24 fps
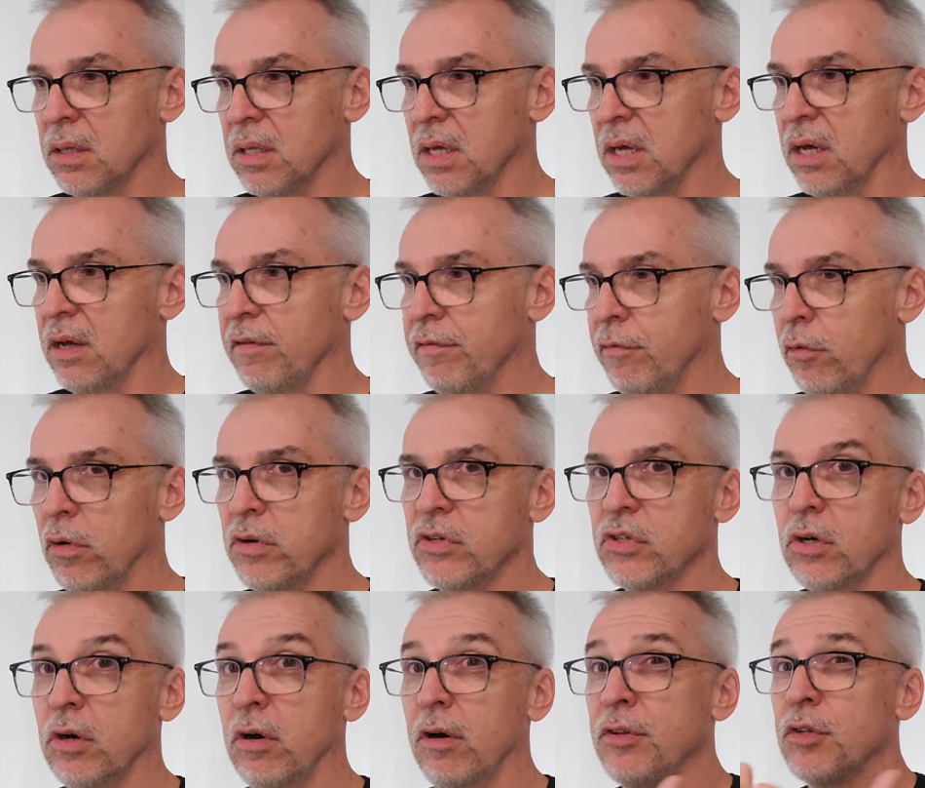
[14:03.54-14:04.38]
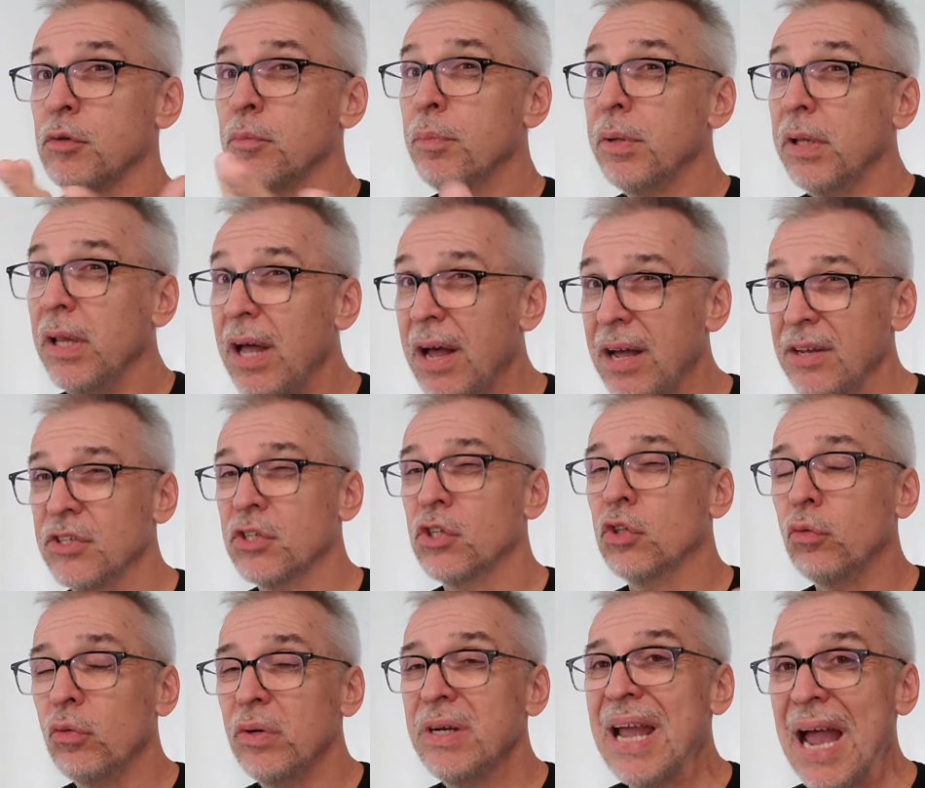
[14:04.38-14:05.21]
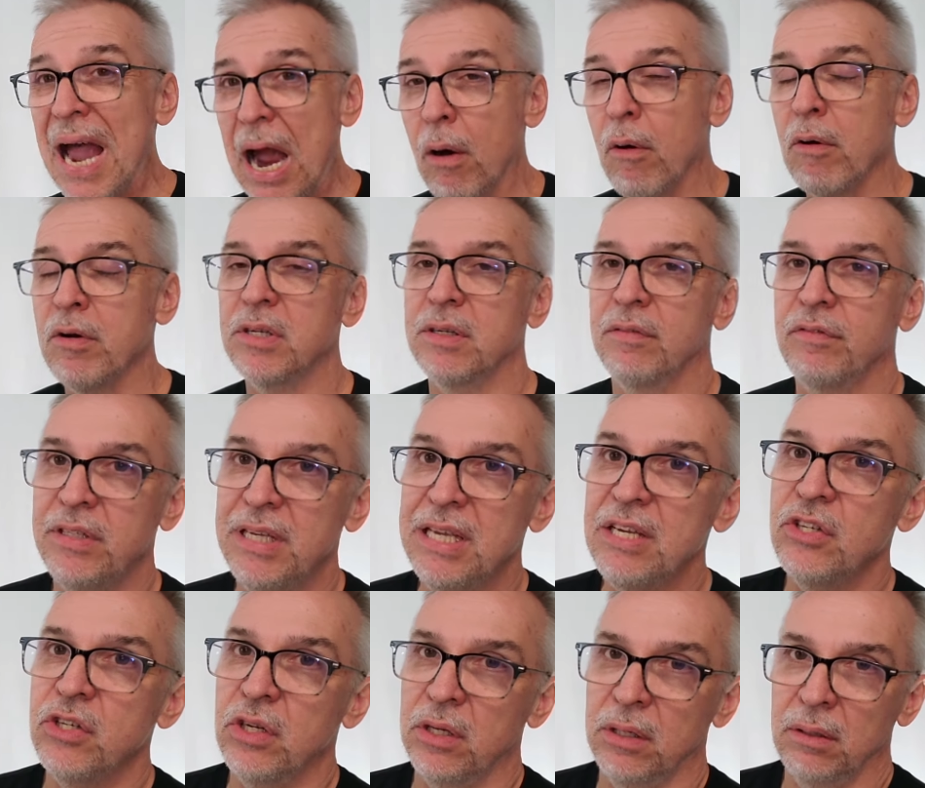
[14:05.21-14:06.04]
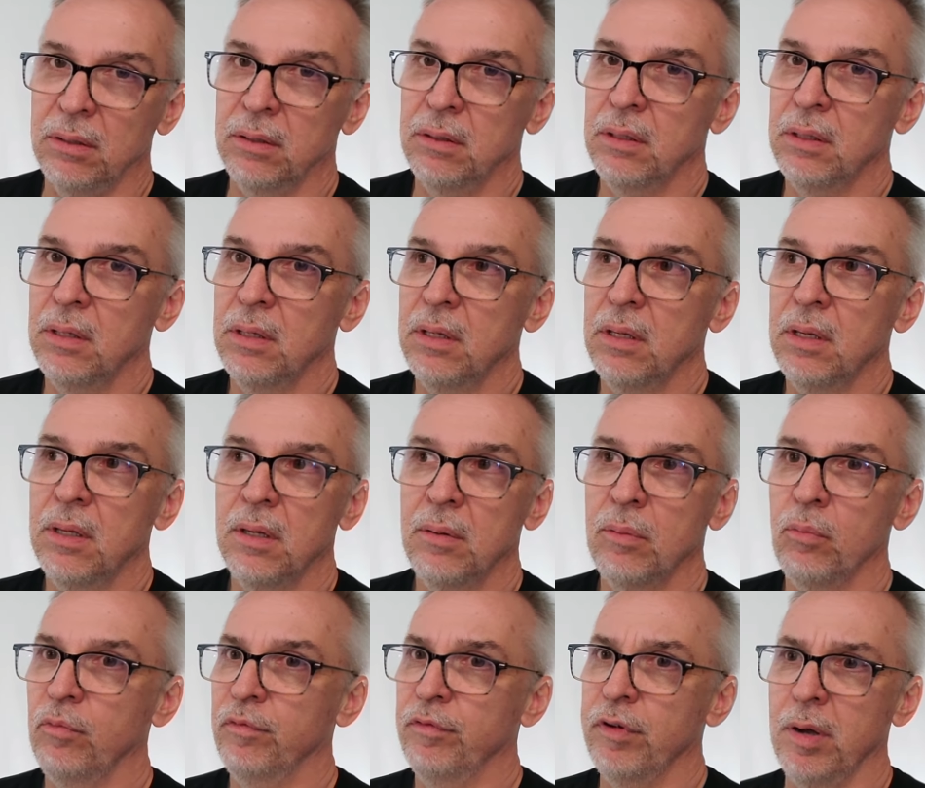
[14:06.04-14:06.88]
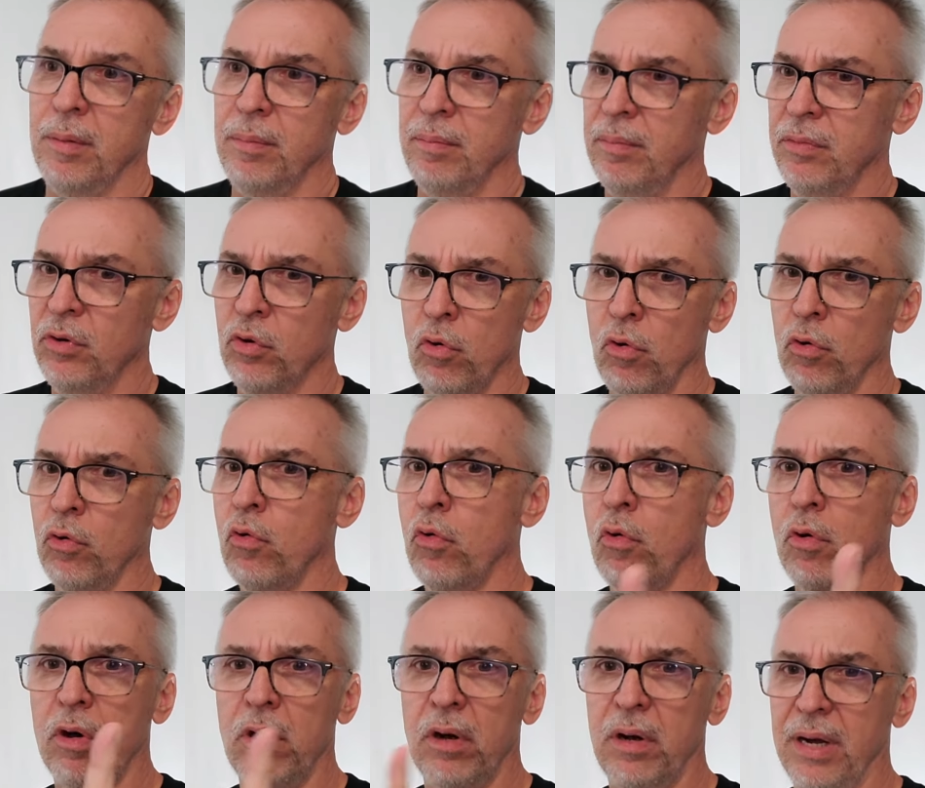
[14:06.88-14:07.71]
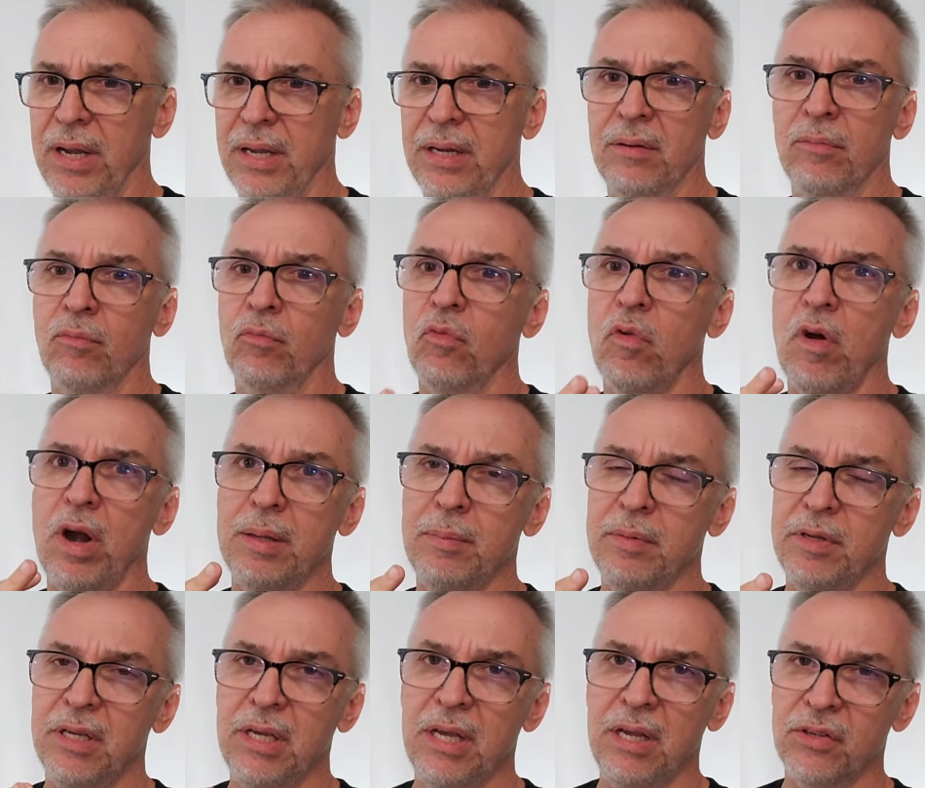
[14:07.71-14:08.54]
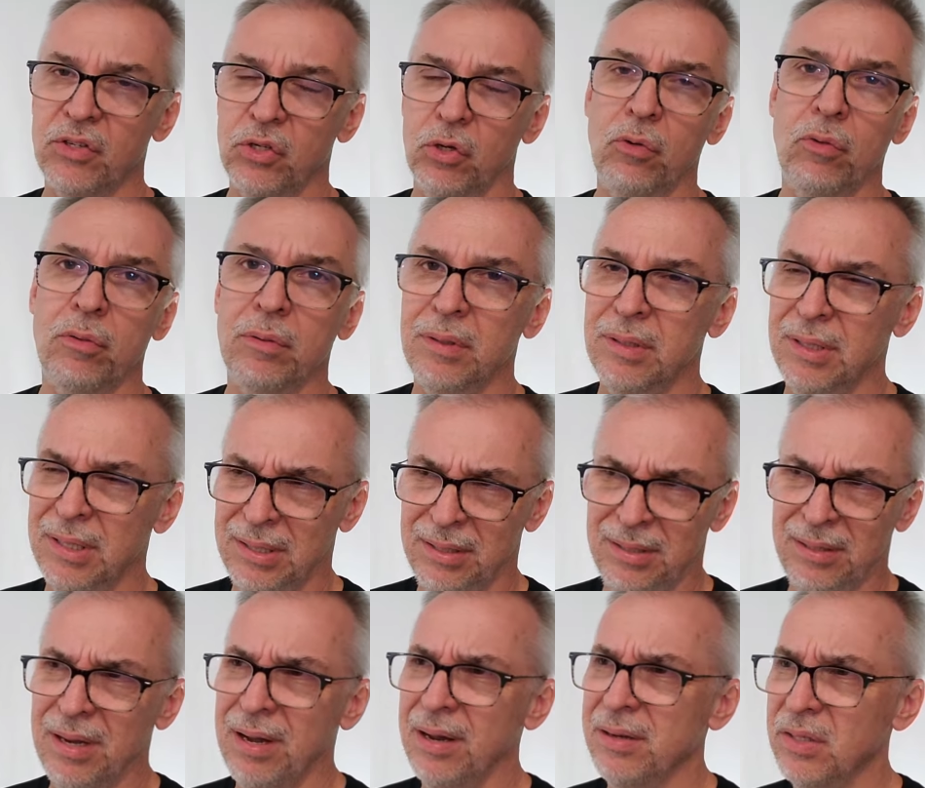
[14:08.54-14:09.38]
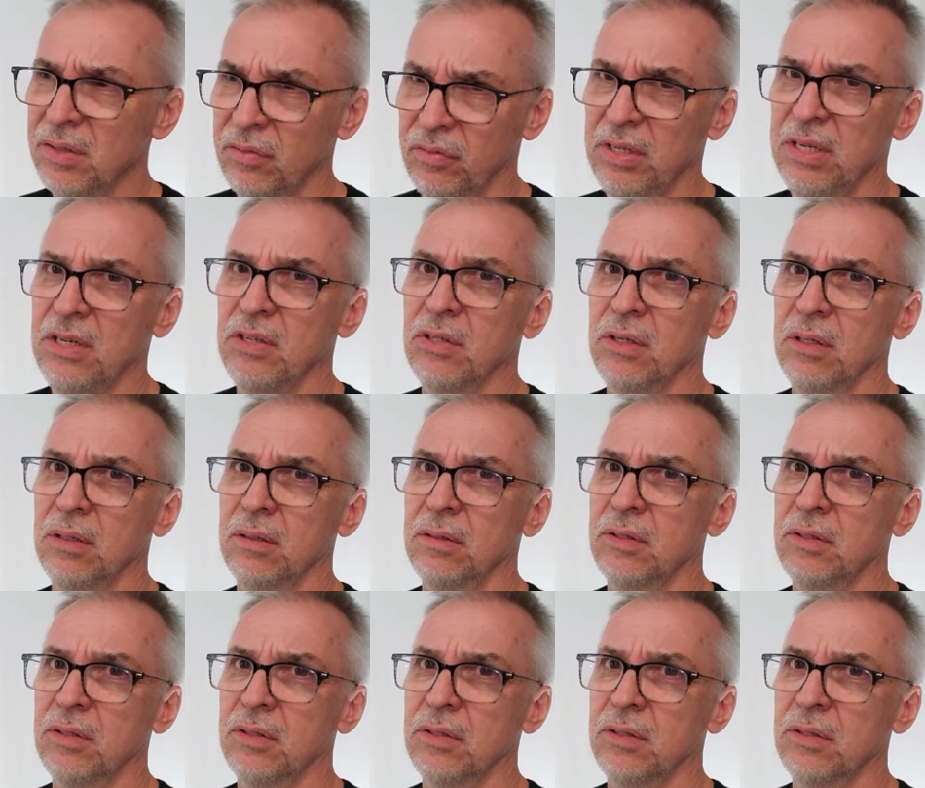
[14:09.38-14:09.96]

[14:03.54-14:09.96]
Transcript: the force cards, plus three hours of teaching from Noel Qualter and Roddy McGhie. So tons of teaching.